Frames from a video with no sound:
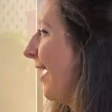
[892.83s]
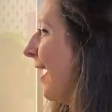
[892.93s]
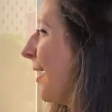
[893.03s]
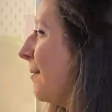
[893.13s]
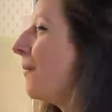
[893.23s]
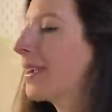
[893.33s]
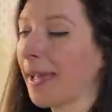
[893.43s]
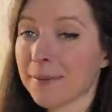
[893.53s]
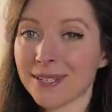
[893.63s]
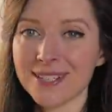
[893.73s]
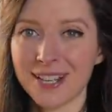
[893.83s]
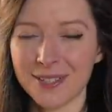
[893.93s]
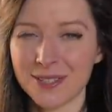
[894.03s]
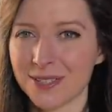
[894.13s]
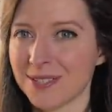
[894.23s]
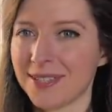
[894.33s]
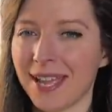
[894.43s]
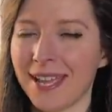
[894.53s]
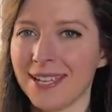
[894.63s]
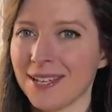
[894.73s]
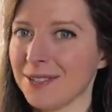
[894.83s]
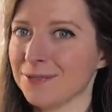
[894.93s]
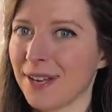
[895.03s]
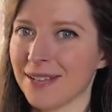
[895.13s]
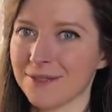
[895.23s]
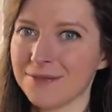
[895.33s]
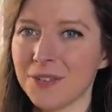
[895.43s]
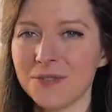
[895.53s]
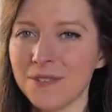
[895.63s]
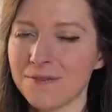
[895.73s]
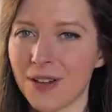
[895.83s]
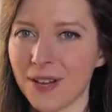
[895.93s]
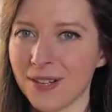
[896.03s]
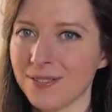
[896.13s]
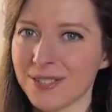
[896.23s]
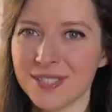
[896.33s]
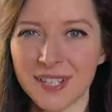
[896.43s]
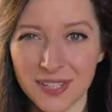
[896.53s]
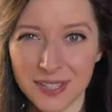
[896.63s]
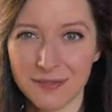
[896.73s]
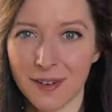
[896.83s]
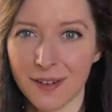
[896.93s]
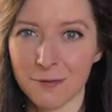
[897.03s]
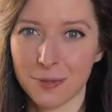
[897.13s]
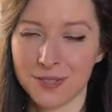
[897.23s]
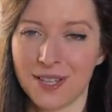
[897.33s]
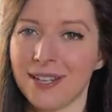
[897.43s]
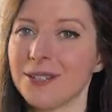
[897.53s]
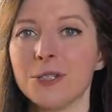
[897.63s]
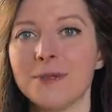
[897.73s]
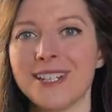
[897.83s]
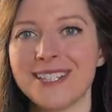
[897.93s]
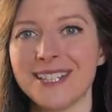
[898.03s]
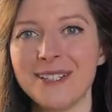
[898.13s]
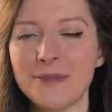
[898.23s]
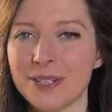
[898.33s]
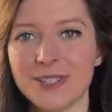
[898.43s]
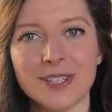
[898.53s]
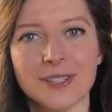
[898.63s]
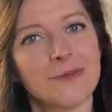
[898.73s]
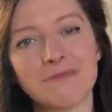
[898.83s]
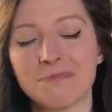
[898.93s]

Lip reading: My cabinet tends to stay at around 55 to 65% humidity, which is